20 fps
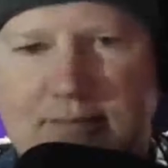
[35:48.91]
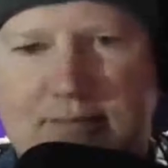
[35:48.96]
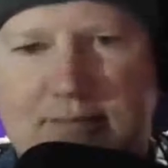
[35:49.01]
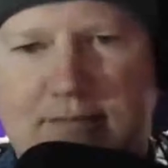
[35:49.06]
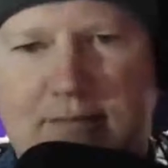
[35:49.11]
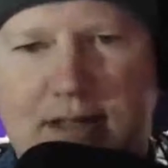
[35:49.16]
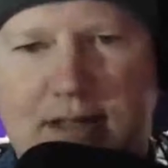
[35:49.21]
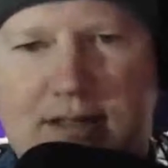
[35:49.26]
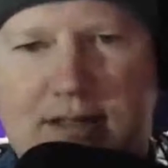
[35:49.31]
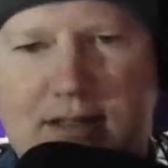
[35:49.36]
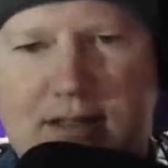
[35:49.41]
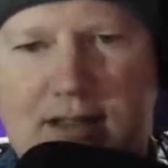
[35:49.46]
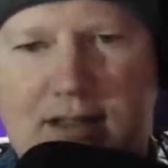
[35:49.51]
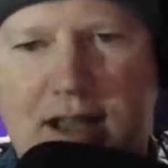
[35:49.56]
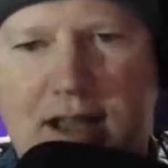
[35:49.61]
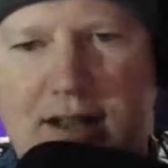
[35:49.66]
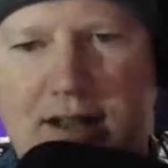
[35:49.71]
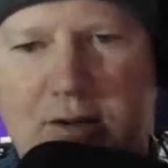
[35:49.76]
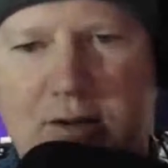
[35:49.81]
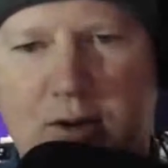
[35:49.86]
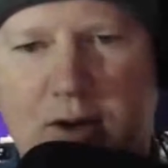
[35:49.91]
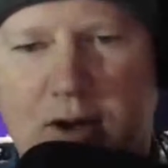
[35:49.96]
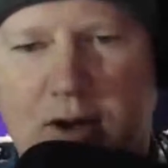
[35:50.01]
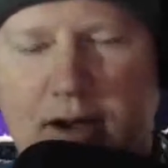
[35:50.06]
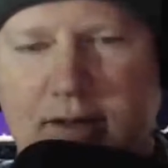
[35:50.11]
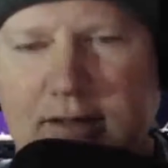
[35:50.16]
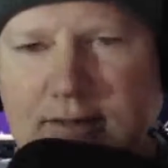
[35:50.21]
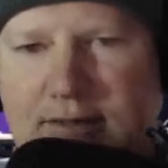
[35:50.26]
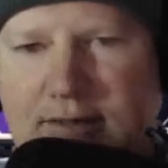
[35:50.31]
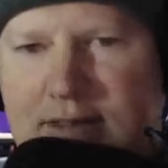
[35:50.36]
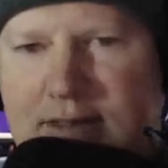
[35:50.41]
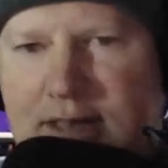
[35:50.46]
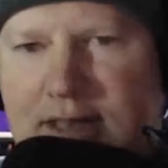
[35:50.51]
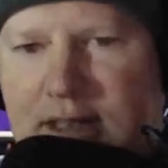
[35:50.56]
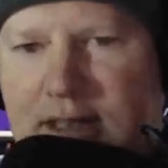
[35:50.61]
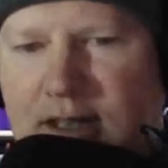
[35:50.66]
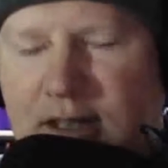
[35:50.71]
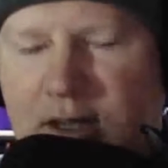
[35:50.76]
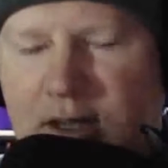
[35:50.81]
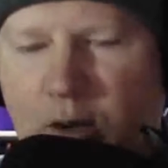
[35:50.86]
That's exactly right.
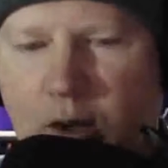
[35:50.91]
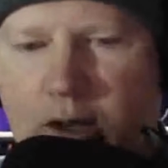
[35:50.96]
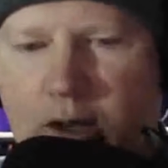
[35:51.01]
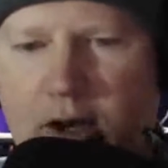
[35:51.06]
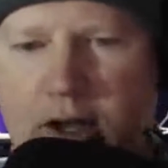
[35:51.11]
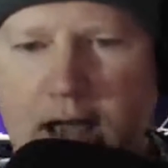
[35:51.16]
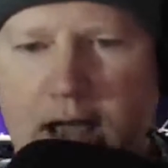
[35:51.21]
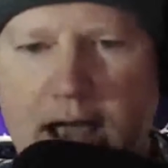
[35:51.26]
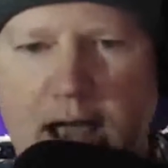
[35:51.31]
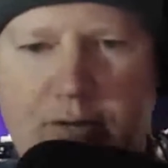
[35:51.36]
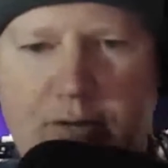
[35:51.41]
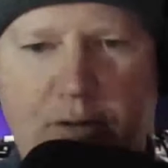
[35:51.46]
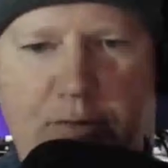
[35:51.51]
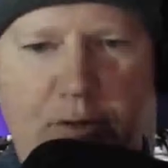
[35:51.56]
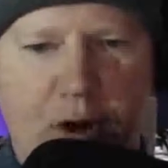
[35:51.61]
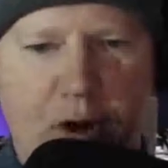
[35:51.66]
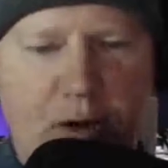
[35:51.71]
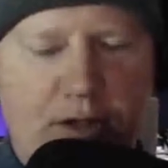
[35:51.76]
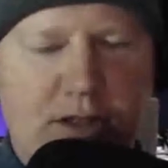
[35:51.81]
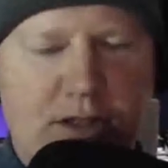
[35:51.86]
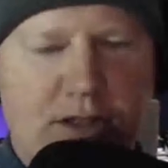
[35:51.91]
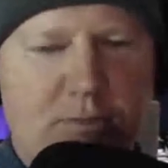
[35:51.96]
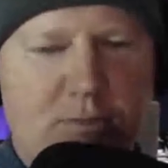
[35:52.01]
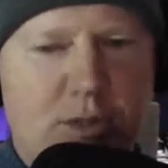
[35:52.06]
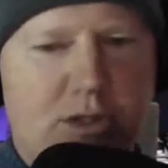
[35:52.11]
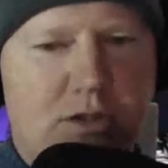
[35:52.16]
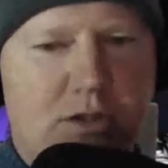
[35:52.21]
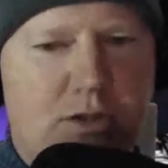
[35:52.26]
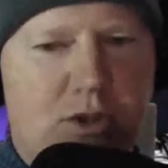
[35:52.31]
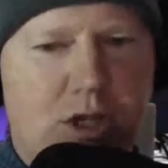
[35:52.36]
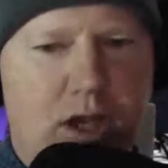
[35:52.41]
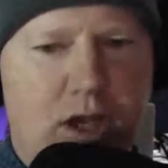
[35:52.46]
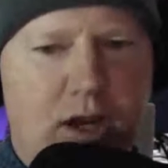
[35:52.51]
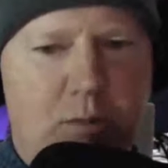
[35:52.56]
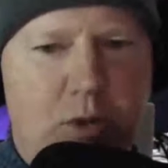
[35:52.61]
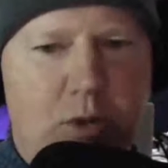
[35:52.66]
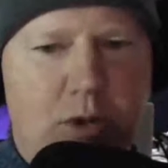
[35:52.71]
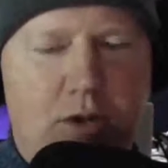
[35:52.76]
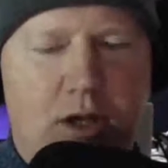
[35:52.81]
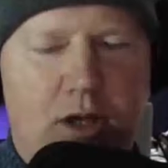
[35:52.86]
Well, there you have it, folks. Mr.
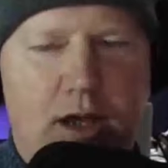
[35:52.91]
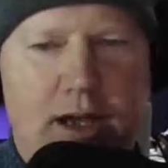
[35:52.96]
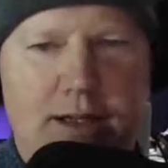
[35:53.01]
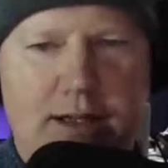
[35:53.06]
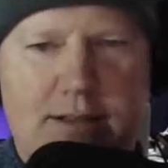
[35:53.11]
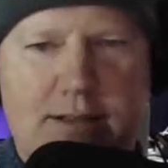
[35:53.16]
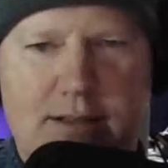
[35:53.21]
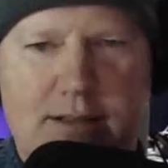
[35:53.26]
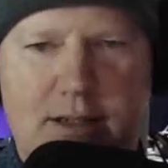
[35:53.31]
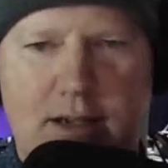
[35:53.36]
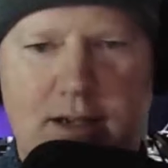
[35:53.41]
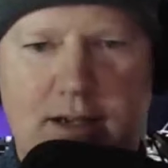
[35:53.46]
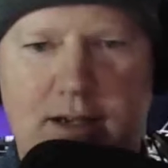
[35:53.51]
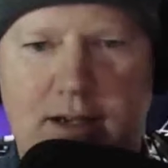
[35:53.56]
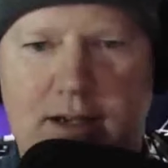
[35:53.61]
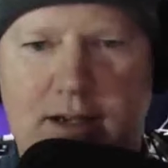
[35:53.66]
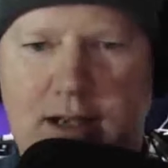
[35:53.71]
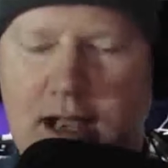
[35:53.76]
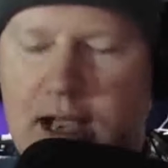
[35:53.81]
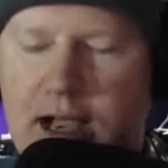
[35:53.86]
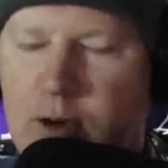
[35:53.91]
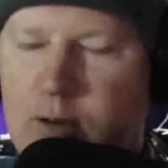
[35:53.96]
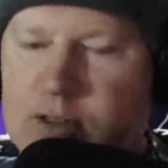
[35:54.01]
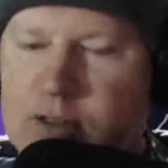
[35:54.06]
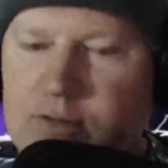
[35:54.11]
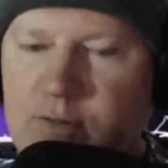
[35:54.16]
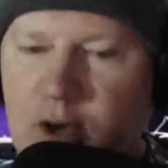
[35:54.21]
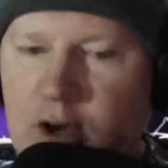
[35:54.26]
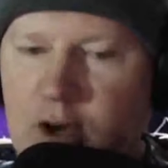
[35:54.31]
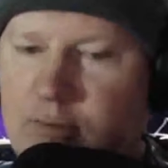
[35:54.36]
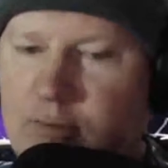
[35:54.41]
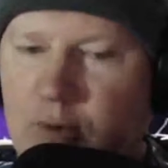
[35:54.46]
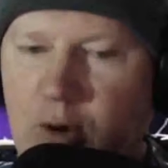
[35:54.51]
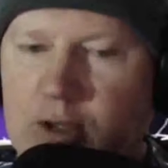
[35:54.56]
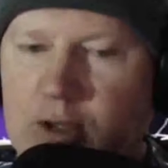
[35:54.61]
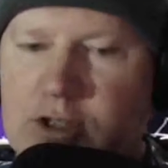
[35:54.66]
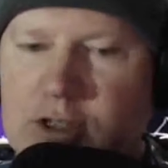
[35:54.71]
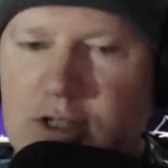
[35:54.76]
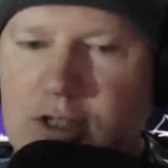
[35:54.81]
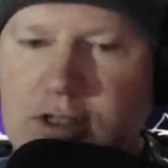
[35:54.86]
Johnny Moonlight. I was very
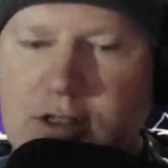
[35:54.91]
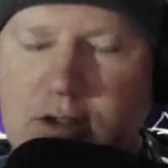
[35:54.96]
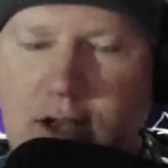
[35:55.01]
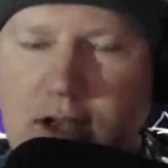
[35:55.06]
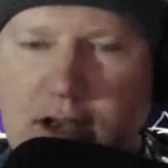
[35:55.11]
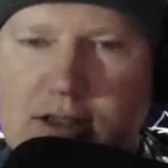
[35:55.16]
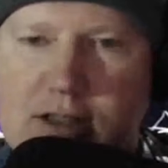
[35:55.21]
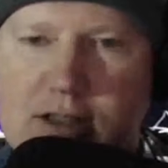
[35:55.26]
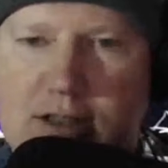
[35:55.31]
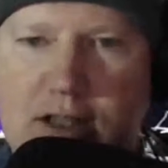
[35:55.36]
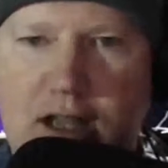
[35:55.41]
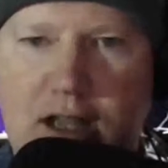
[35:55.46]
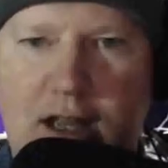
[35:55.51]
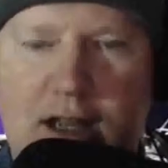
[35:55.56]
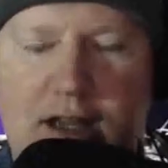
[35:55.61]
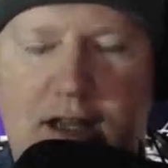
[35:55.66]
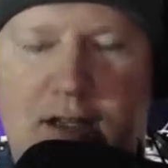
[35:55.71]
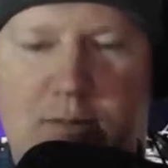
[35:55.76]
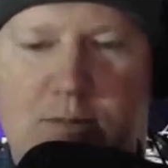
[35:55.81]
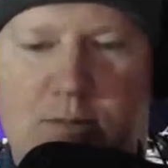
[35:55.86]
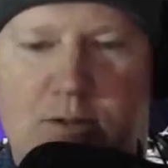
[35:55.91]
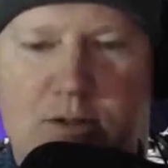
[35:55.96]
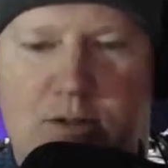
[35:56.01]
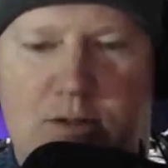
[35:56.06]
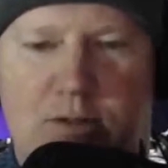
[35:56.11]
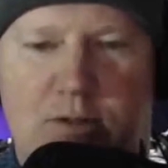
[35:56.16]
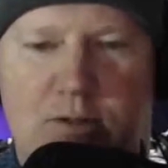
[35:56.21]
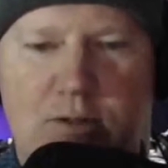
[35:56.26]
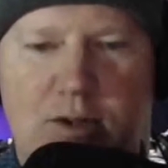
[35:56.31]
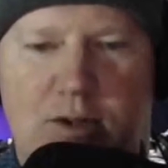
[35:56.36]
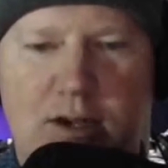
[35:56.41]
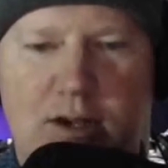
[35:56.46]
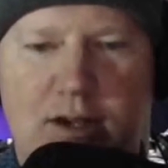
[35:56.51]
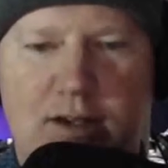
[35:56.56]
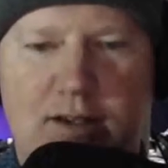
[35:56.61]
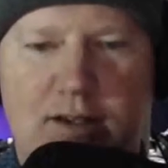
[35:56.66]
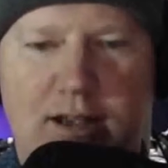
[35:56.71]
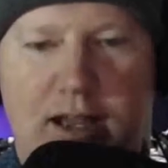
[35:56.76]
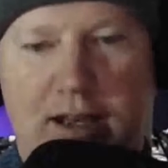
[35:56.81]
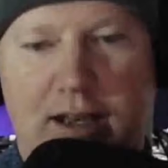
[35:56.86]
fortunate to actually get him
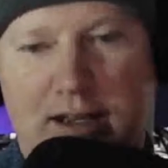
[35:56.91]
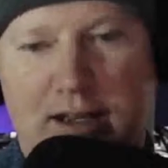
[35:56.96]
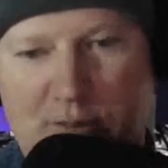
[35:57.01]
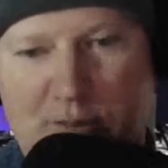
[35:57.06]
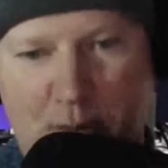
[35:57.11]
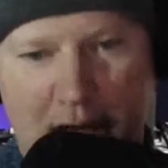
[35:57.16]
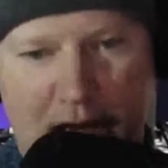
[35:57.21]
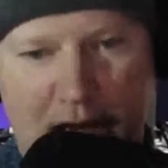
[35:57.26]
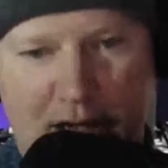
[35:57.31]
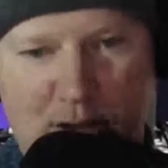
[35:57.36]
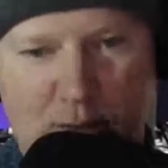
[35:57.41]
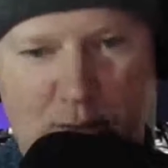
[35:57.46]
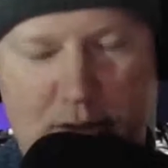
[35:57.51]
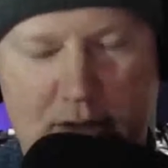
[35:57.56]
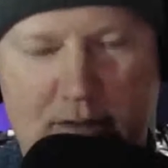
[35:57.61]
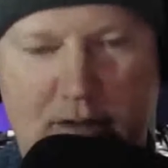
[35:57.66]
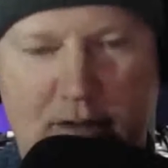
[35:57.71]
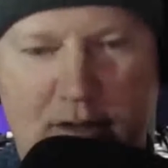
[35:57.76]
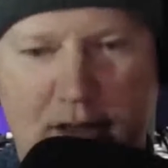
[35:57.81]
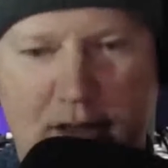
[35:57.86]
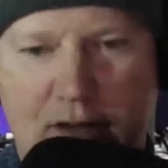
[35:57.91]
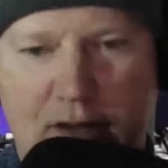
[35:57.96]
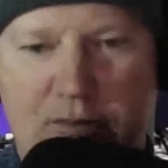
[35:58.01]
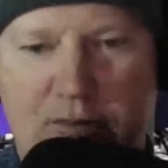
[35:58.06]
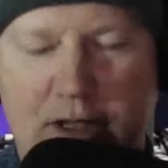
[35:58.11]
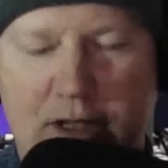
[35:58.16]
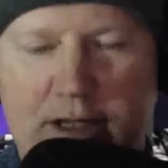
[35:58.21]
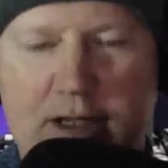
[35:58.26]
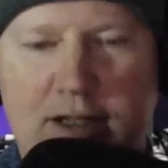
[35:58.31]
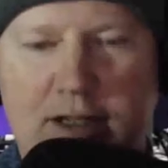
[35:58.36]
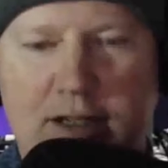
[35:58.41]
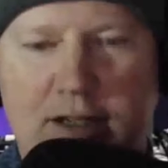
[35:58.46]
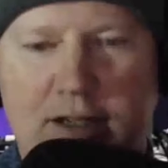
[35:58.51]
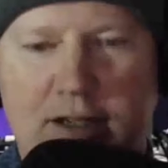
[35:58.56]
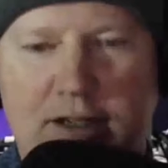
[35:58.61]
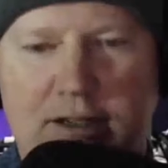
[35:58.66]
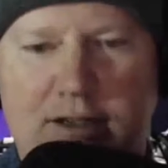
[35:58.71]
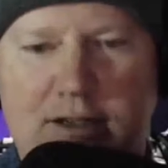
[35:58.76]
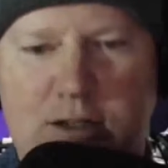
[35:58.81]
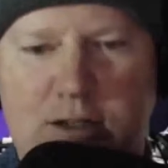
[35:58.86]
to, and his management, thankfully,
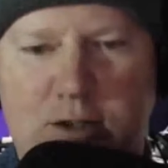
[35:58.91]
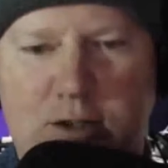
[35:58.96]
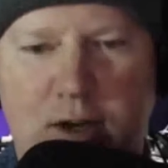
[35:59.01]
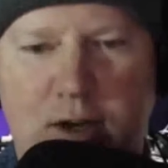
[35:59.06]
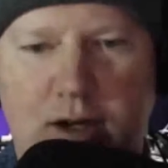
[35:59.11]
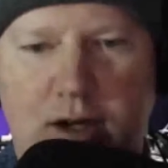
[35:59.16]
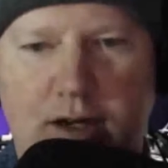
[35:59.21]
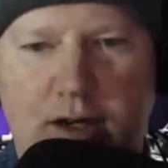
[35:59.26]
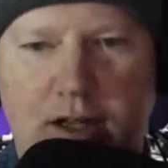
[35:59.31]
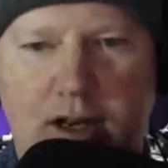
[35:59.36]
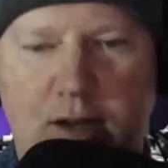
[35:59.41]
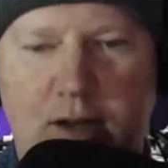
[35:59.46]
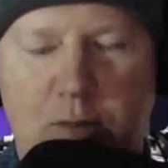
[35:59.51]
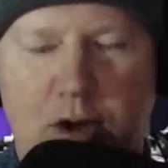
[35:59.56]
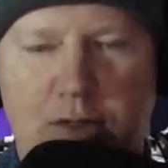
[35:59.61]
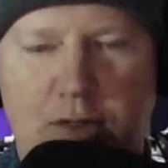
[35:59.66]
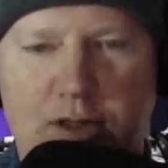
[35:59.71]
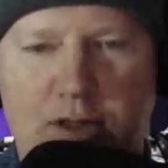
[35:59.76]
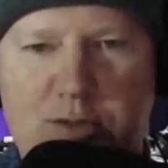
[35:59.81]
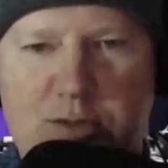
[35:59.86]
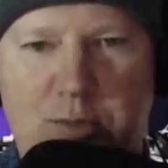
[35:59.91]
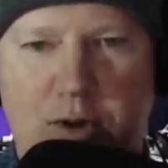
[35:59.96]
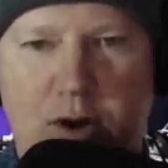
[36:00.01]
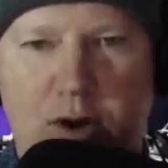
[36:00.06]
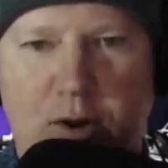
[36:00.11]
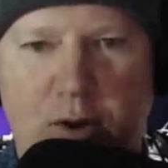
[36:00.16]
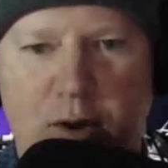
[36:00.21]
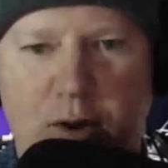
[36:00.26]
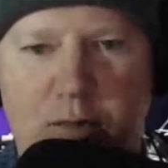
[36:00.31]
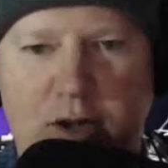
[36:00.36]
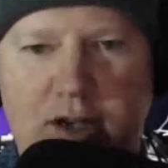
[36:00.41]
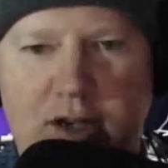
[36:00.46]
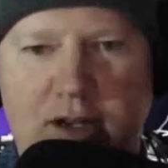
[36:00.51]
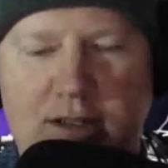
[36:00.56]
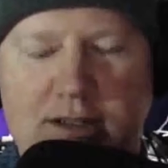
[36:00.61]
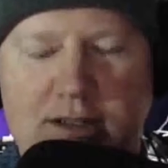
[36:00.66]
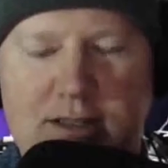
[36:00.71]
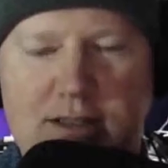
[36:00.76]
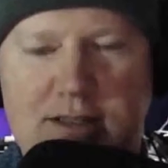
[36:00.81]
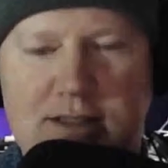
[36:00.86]
to get him on this program
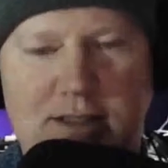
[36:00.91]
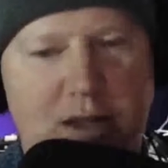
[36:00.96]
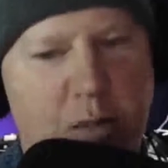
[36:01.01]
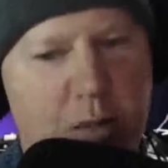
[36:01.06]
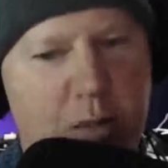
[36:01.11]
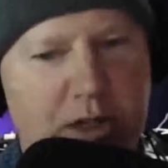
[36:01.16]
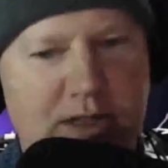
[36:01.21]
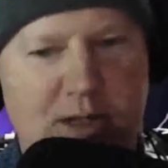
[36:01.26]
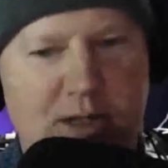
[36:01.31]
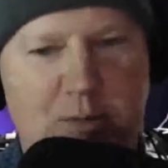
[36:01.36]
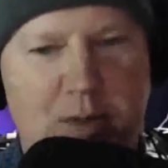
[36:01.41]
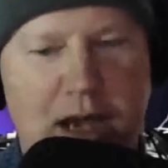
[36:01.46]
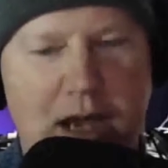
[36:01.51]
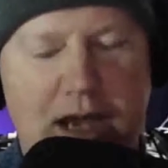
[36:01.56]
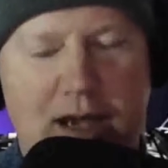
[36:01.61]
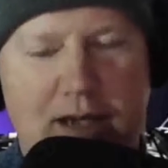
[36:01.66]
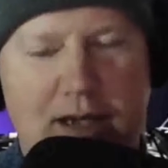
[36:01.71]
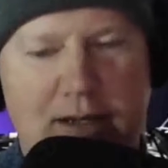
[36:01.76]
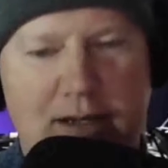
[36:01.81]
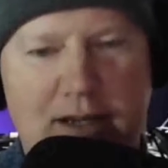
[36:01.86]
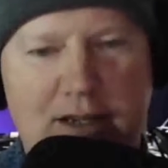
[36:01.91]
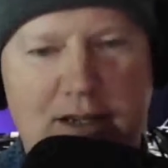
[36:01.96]
because this is a busy man. He